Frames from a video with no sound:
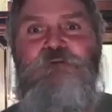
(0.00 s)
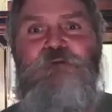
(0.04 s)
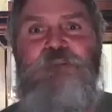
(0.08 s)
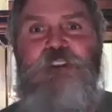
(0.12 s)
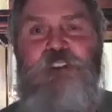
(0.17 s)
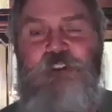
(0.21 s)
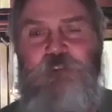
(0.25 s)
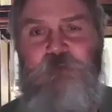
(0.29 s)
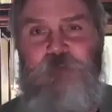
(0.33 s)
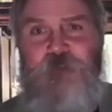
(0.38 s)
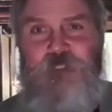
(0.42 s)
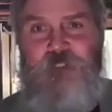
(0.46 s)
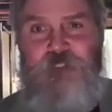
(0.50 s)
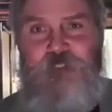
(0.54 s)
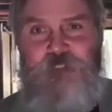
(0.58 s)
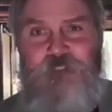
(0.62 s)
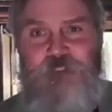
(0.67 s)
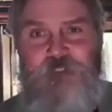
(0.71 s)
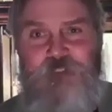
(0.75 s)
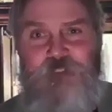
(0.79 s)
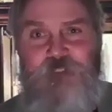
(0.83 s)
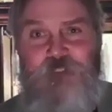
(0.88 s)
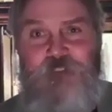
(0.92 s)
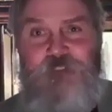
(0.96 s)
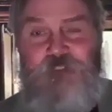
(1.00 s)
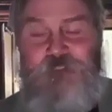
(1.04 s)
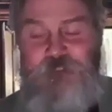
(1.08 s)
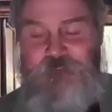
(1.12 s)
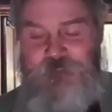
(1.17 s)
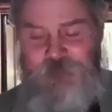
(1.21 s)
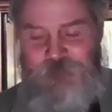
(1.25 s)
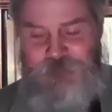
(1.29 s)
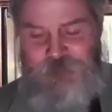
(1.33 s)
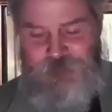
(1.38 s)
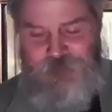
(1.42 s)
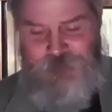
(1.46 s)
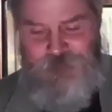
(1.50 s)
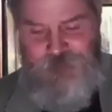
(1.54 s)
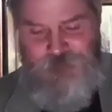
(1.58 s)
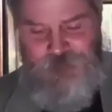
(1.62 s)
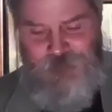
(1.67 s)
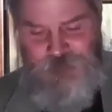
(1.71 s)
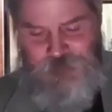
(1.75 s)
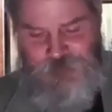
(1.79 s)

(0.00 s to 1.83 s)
I just don't think about these things.